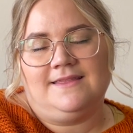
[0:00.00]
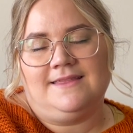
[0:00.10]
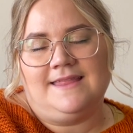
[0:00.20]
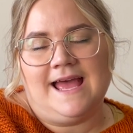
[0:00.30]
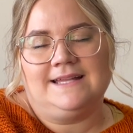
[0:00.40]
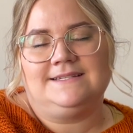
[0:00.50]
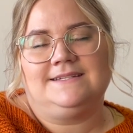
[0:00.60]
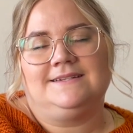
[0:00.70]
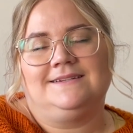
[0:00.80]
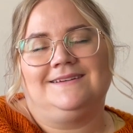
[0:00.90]

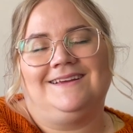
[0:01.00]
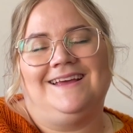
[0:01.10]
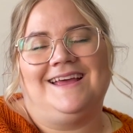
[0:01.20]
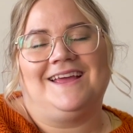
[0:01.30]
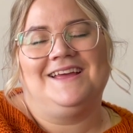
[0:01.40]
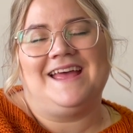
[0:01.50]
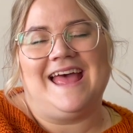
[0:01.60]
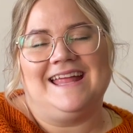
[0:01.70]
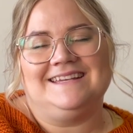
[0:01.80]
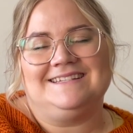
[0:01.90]
that
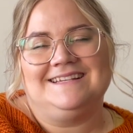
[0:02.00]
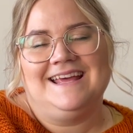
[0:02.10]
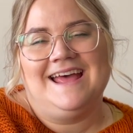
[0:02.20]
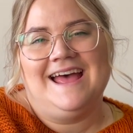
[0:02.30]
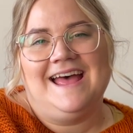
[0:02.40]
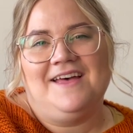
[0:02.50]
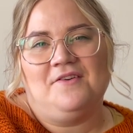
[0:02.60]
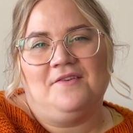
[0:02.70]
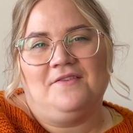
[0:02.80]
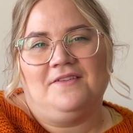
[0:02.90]
and
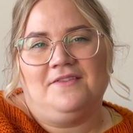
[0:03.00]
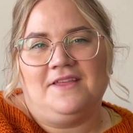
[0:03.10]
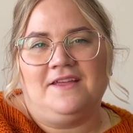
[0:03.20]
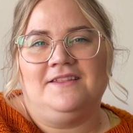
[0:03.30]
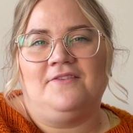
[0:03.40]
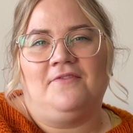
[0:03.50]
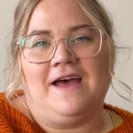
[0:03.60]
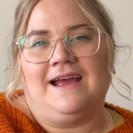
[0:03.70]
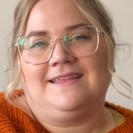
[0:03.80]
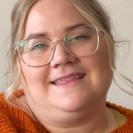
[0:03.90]
then the
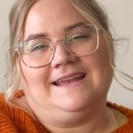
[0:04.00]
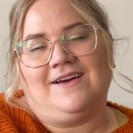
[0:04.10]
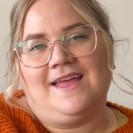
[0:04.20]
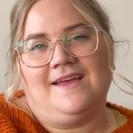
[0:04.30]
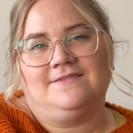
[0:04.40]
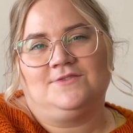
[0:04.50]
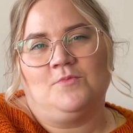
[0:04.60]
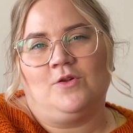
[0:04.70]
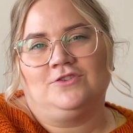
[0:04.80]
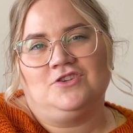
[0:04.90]
fact that I have
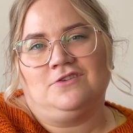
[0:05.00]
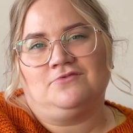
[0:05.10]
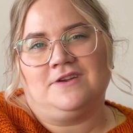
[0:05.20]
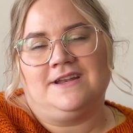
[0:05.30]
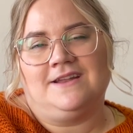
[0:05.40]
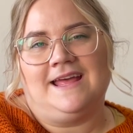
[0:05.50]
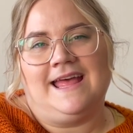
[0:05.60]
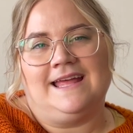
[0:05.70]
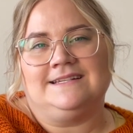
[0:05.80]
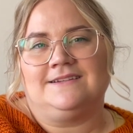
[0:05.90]
small children,
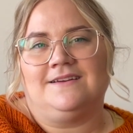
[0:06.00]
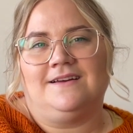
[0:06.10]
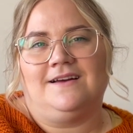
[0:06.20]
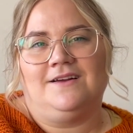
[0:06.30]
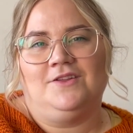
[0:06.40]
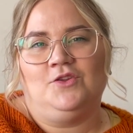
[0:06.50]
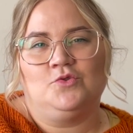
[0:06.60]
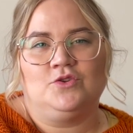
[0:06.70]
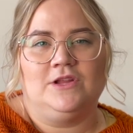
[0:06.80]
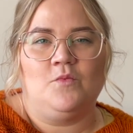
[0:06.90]
and
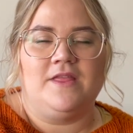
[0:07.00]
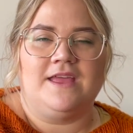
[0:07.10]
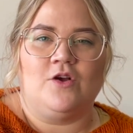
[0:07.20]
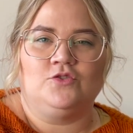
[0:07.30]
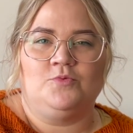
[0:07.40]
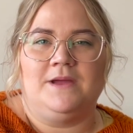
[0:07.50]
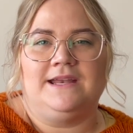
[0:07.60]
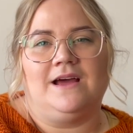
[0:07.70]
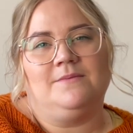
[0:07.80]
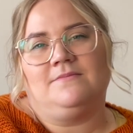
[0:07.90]
usually when they go to
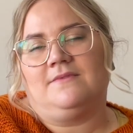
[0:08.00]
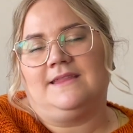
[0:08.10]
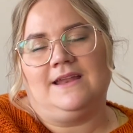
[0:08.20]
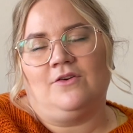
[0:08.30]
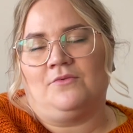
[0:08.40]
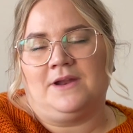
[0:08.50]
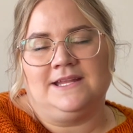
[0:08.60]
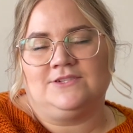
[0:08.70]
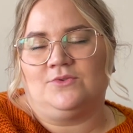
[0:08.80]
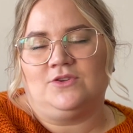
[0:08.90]
bed I'm then already
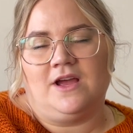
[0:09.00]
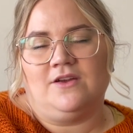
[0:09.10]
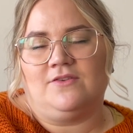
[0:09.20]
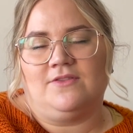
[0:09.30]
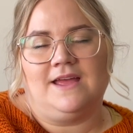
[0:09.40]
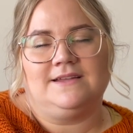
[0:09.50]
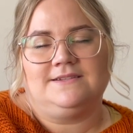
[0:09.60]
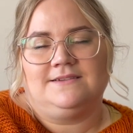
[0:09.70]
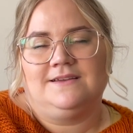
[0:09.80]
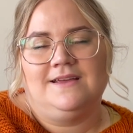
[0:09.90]
so tired
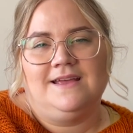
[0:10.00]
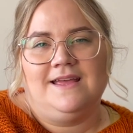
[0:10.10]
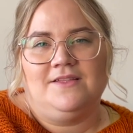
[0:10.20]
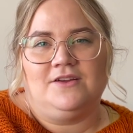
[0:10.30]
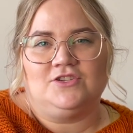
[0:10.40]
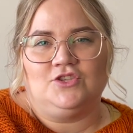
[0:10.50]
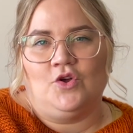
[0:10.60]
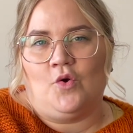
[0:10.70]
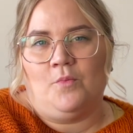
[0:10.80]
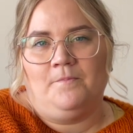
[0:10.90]
that there's
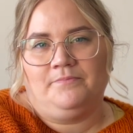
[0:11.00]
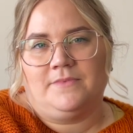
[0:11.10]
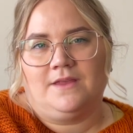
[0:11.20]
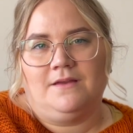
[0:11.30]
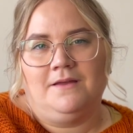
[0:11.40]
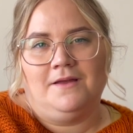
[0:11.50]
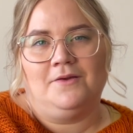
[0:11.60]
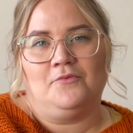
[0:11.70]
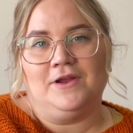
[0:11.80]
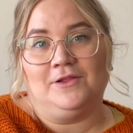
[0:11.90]
no
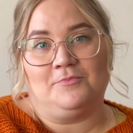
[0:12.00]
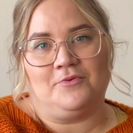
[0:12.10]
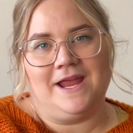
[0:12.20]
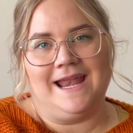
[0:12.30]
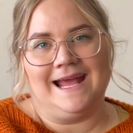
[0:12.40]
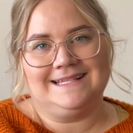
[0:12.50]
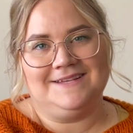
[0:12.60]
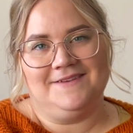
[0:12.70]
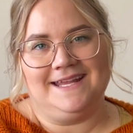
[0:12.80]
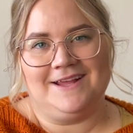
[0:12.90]
real brain
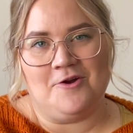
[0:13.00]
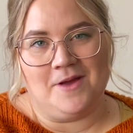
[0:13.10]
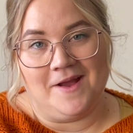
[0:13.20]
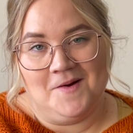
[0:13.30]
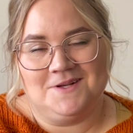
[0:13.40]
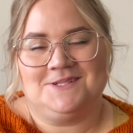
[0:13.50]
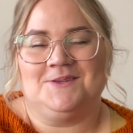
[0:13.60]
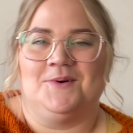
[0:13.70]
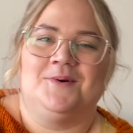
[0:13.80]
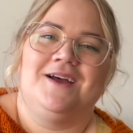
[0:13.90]
activity going on.
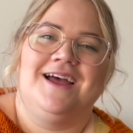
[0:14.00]
So